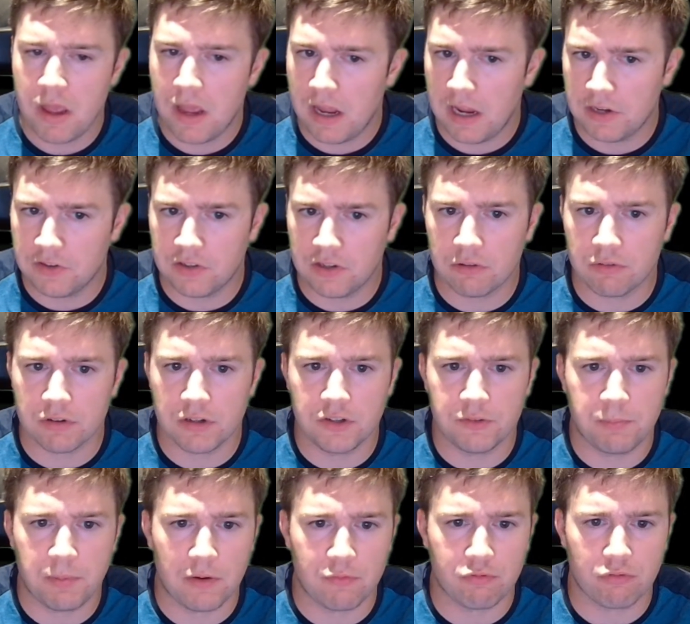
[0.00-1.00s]
asynchronous
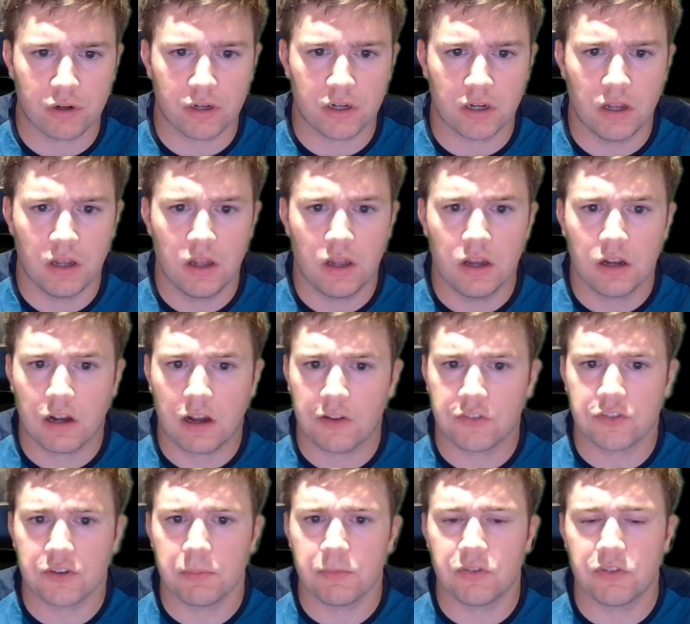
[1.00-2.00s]
buffering, custom